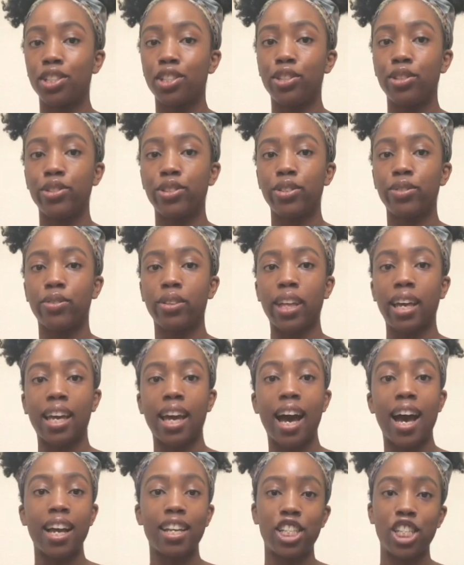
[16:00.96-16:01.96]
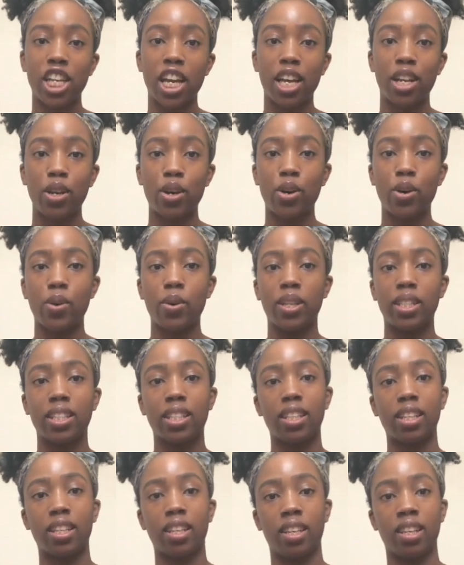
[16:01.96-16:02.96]
just use it for like eyeshadow and
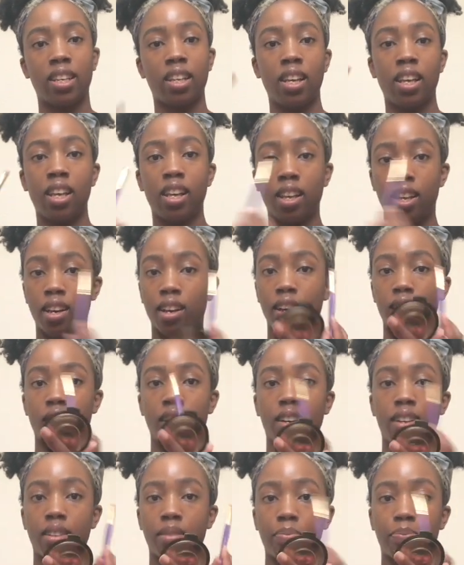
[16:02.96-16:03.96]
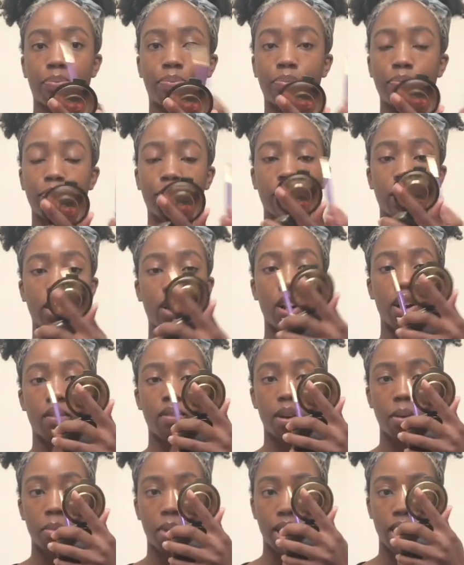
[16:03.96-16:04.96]
to uh, carve
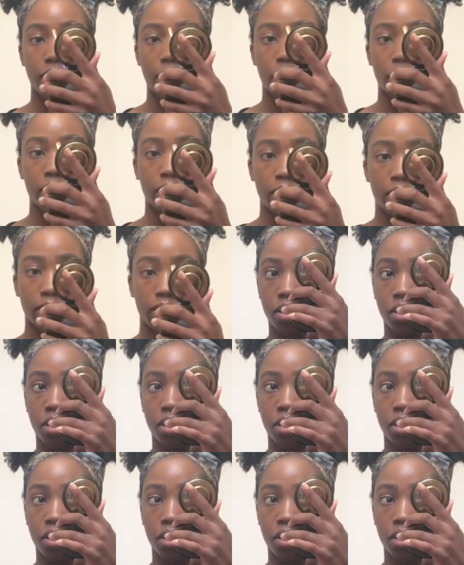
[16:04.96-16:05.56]
out my eyebrows.